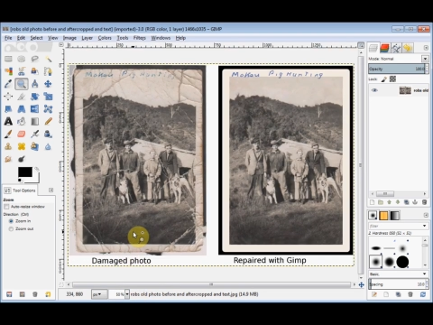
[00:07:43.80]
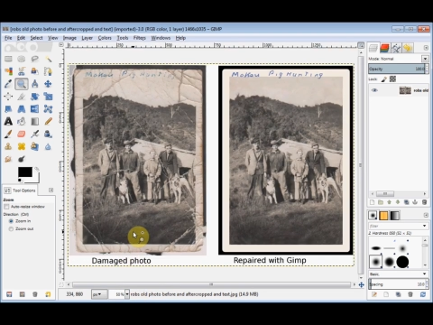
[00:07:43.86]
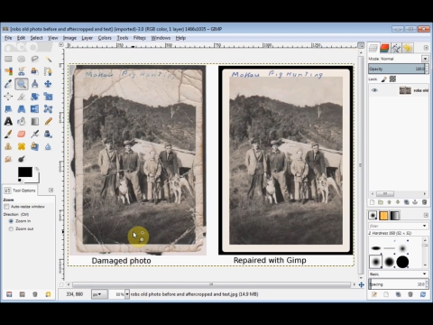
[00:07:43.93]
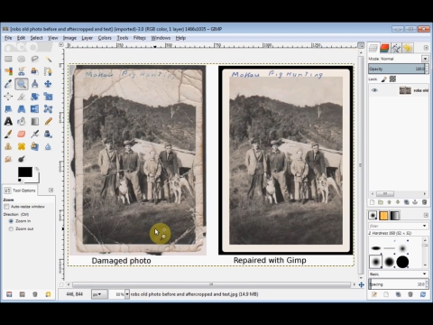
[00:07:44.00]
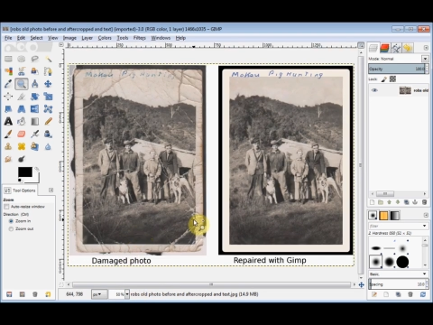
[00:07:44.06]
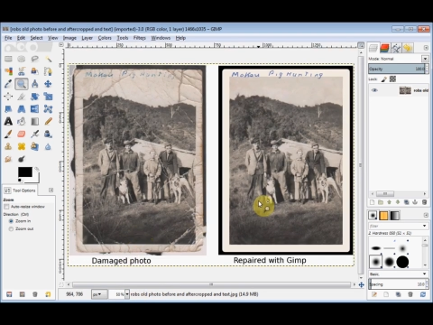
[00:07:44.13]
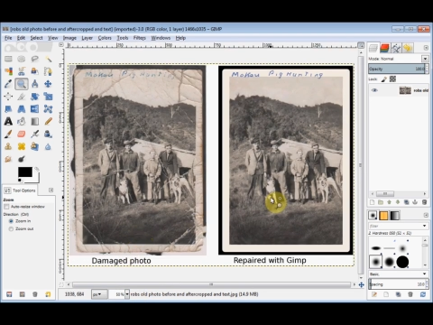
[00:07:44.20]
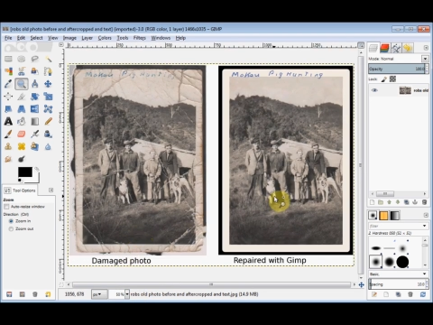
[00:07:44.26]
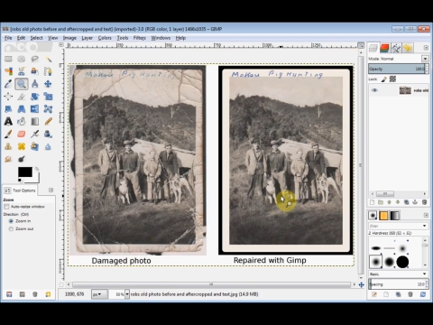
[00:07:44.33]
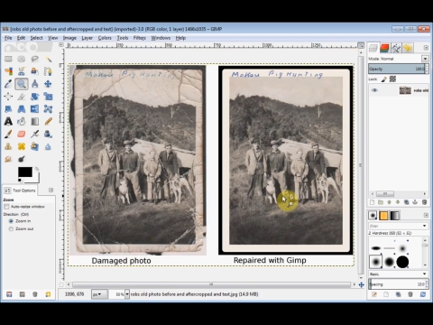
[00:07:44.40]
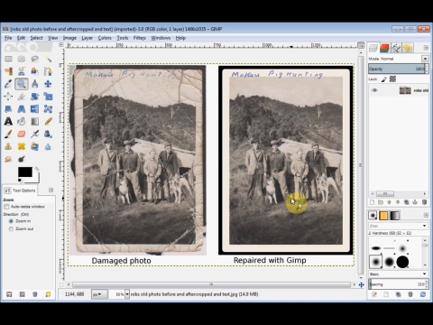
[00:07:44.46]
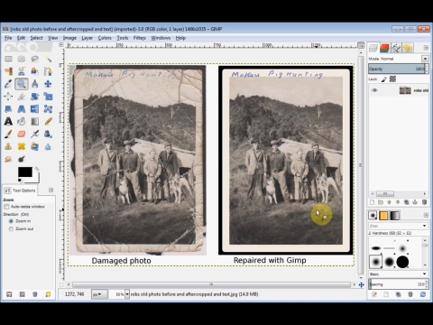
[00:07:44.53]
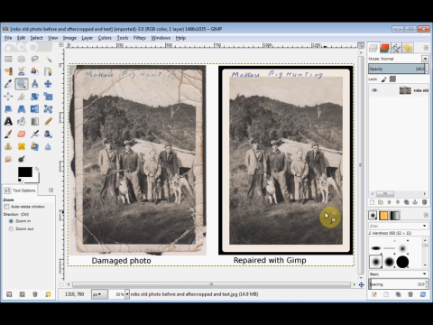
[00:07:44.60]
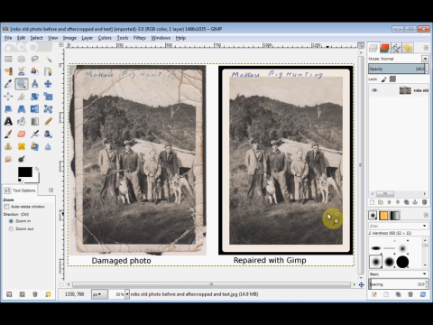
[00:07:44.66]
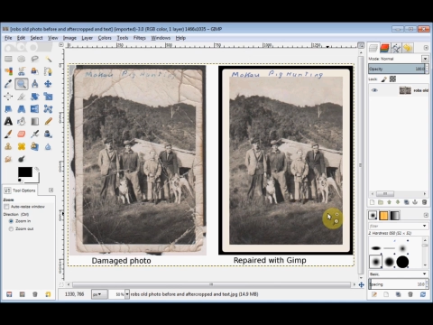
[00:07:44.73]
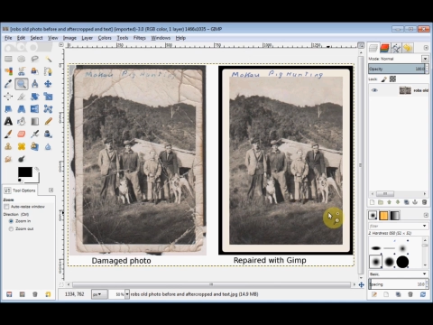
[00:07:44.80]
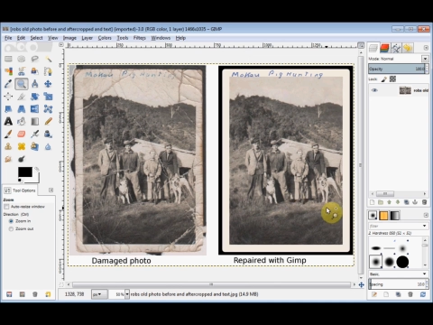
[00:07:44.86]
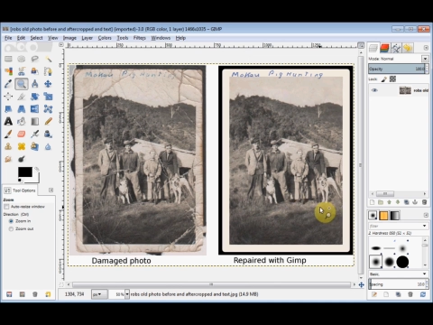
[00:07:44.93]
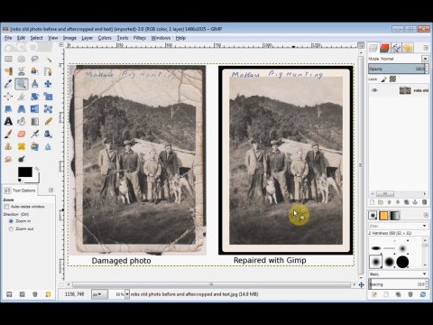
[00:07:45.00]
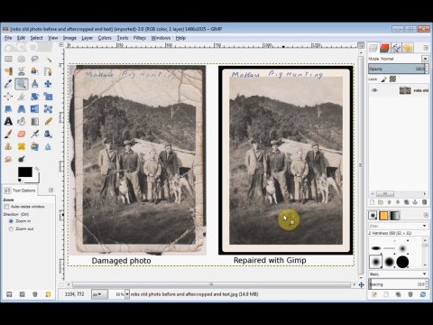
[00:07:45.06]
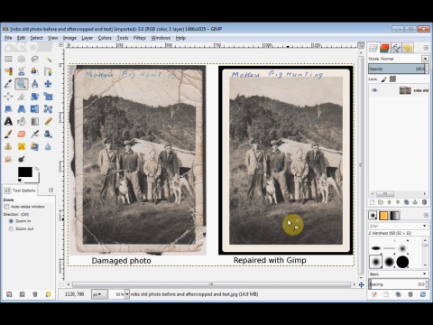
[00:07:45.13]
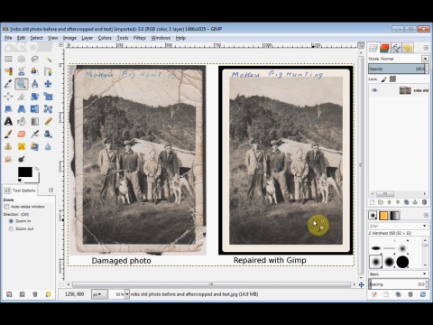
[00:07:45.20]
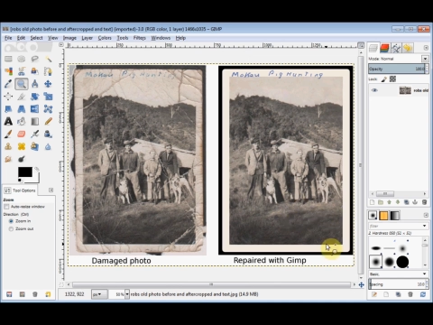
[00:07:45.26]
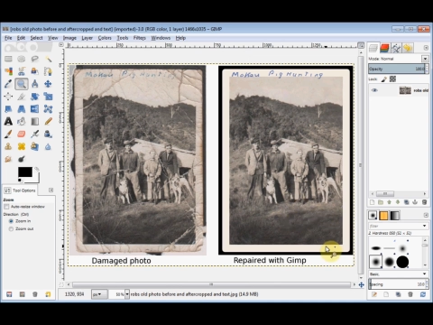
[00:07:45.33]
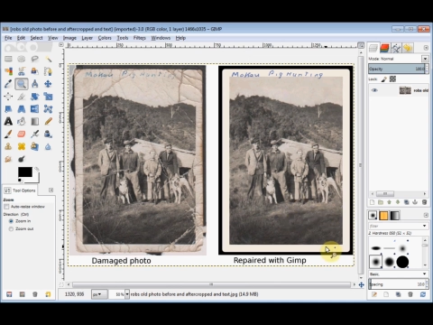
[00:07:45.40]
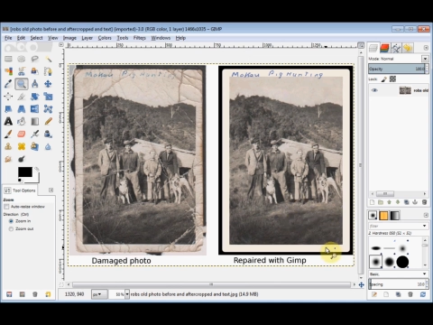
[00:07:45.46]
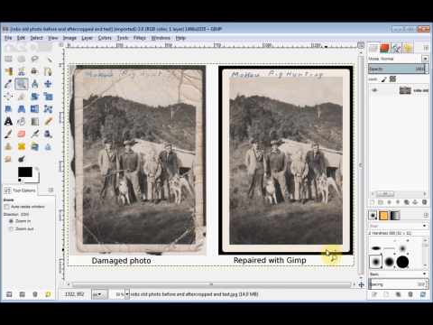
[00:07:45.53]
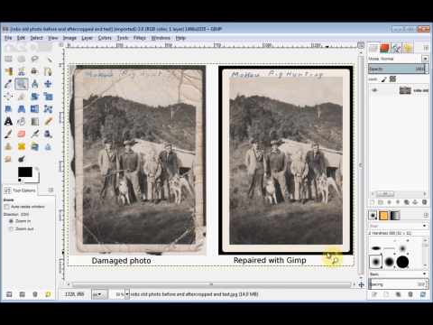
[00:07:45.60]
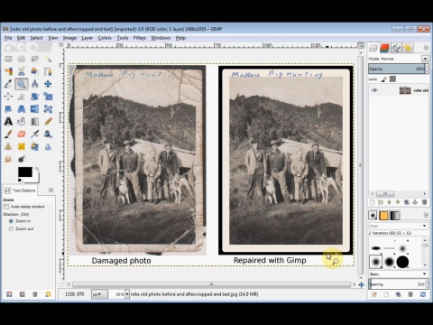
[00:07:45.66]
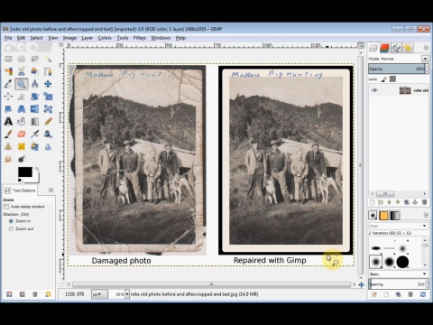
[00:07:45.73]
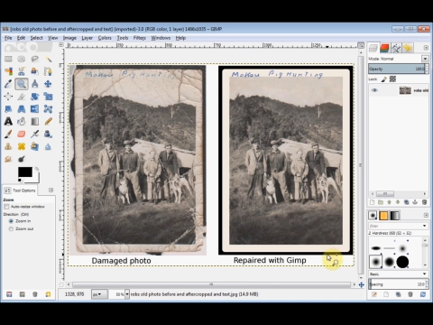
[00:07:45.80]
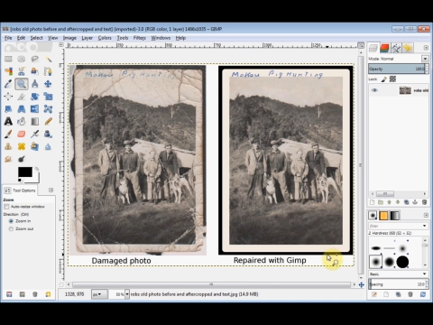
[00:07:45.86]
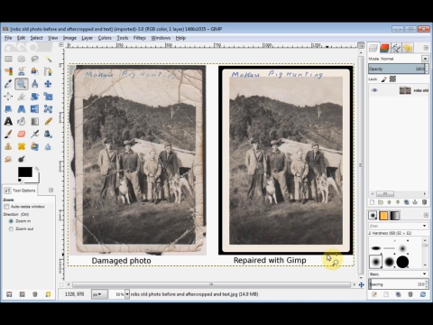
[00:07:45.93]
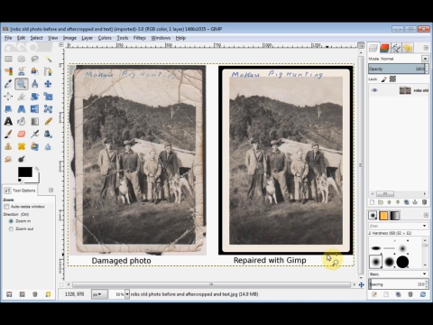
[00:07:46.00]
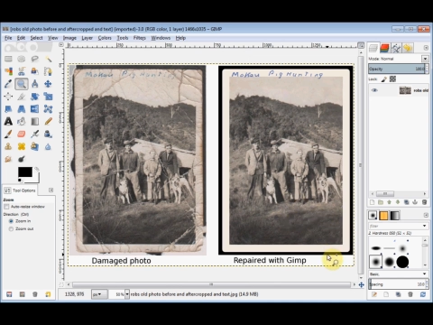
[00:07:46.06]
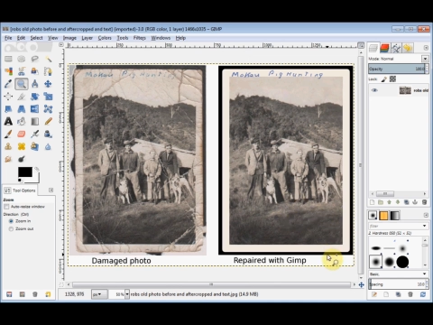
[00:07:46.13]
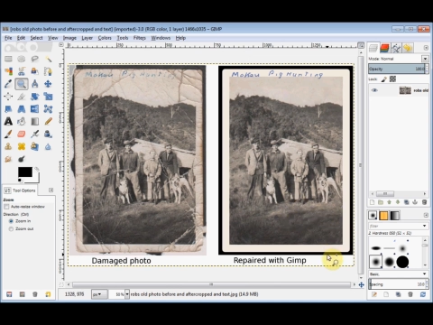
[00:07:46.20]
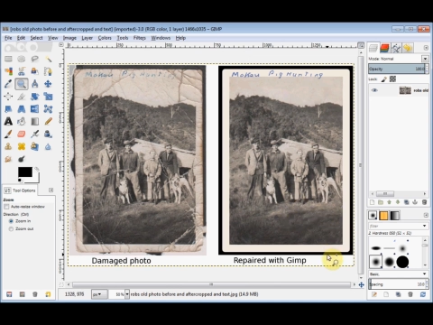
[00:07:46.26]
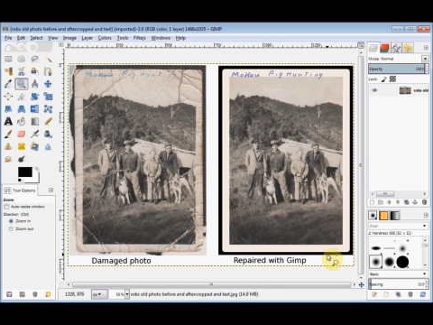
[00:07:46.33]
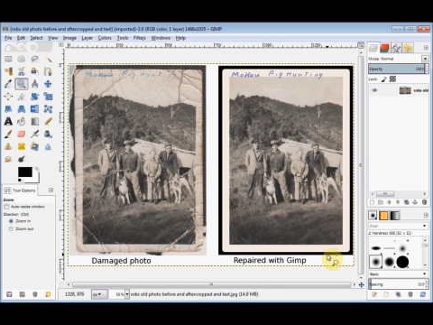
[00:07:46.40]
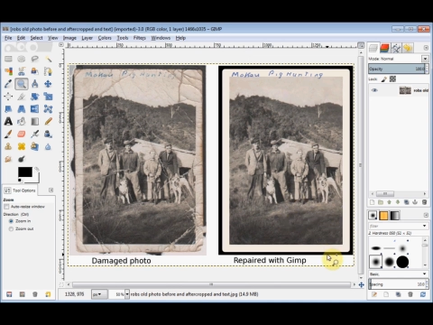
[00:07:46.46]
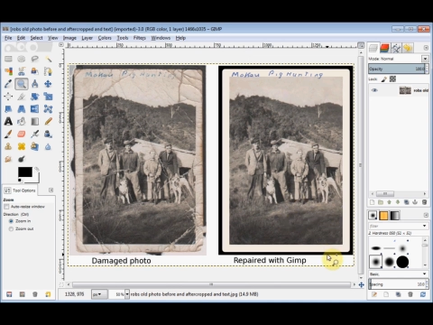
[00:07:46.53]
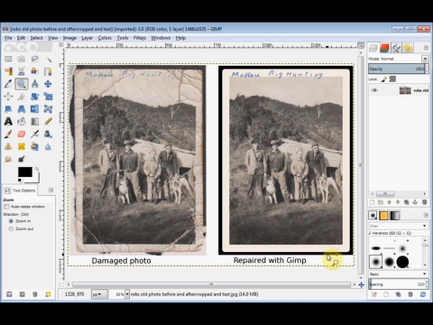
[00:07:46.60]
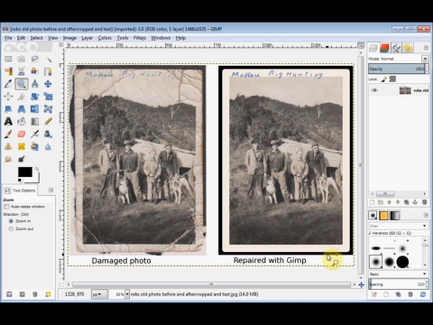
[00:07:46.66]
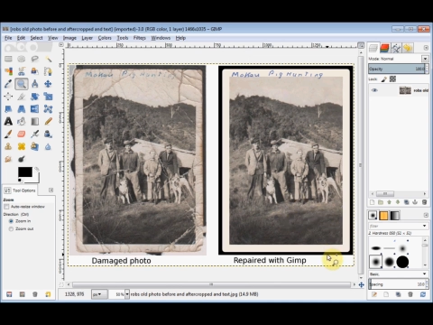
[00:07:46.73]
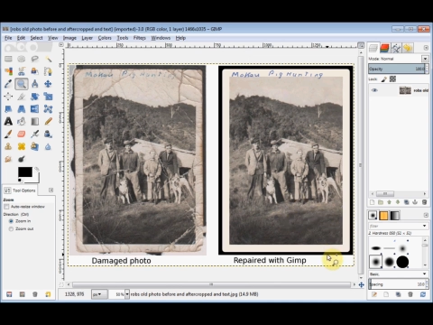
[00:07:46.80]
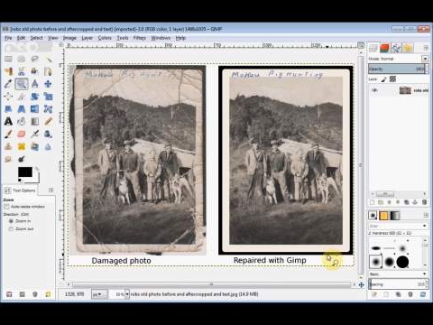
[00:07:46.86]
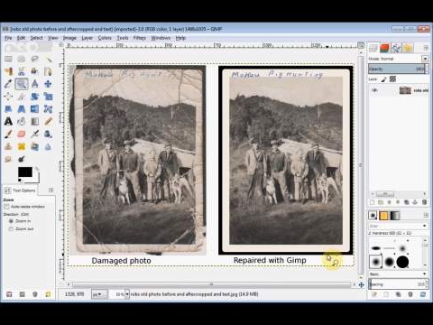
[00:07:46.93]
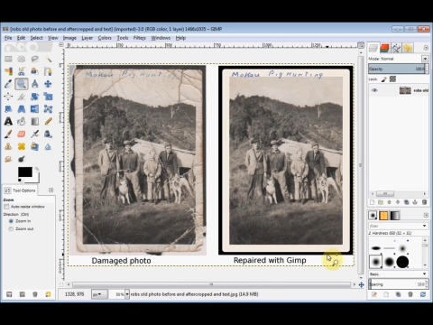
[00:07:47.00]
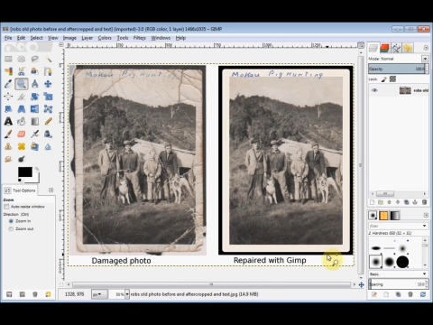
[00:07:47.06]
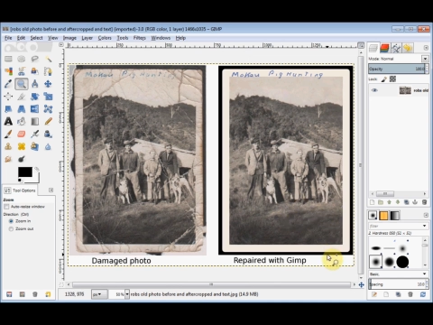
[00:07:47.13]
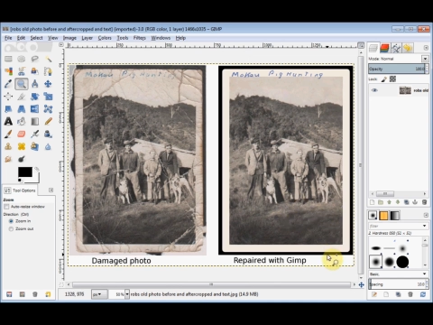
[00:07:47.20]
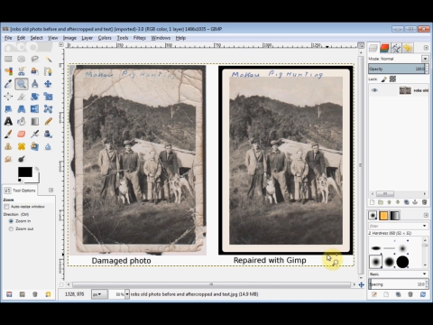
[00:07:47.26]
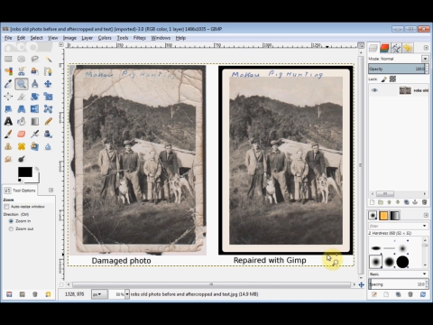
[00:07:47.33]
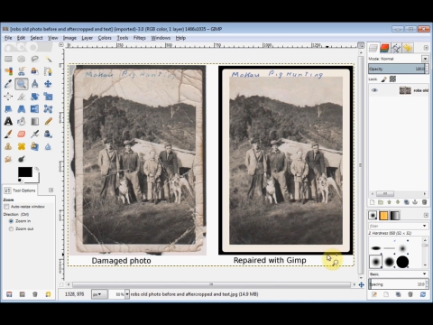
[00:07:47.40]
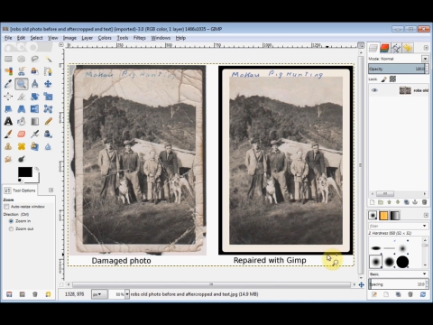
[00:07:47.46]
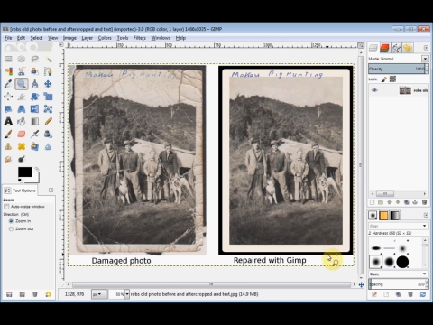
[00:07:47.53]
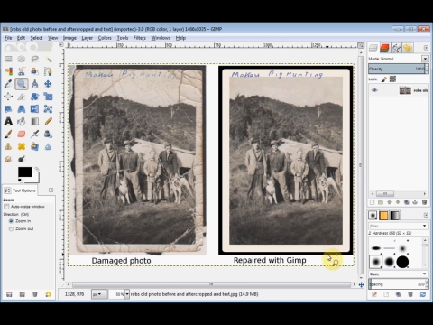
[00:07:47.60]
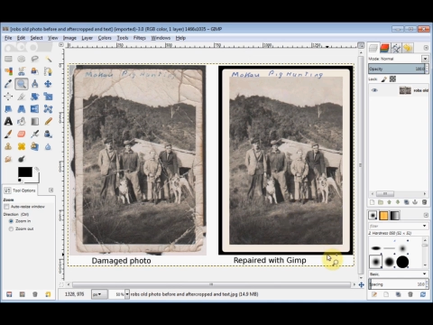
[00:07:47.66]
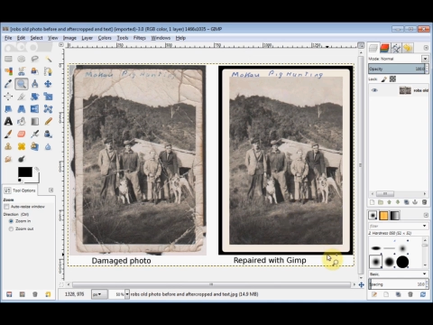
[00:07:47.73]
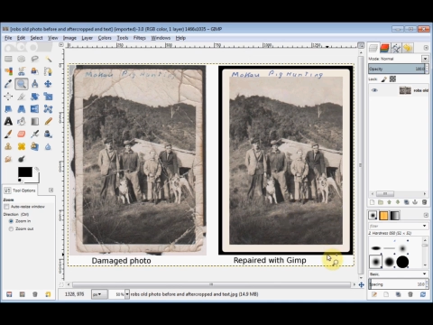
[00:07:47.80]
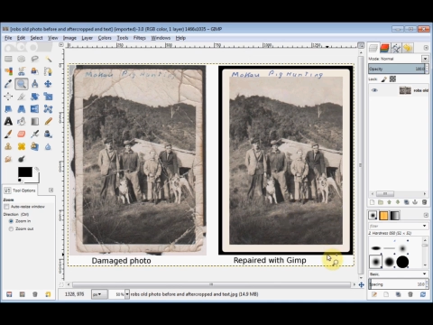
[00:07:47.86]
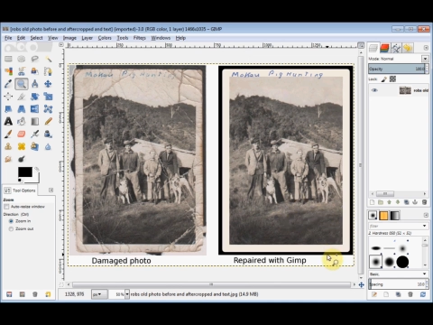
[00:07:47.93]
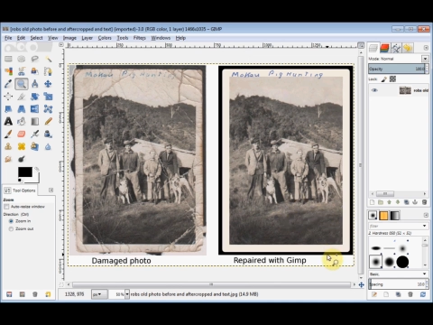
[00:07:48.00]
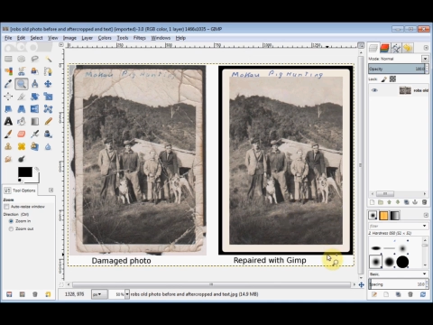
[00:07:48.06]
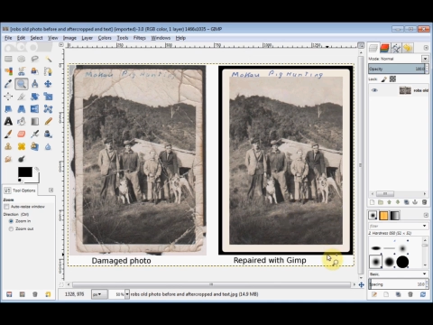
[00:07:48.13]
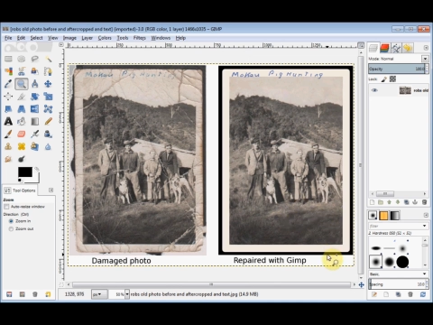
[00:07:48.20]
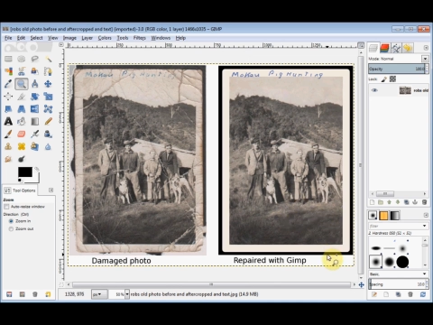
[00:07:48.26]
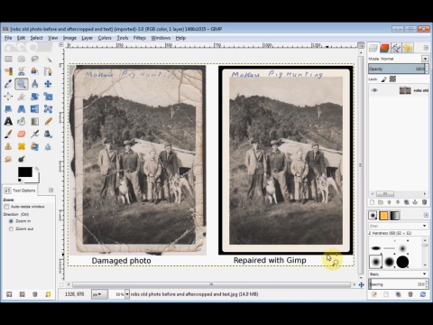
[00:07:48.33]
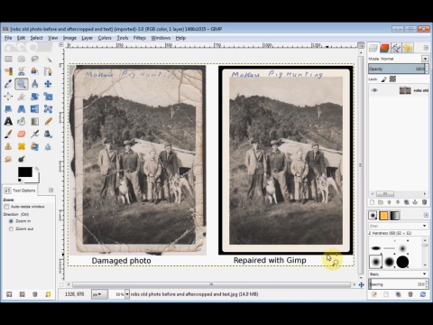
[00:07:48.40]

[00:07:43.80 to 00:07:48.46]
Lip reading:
(no speaker visible)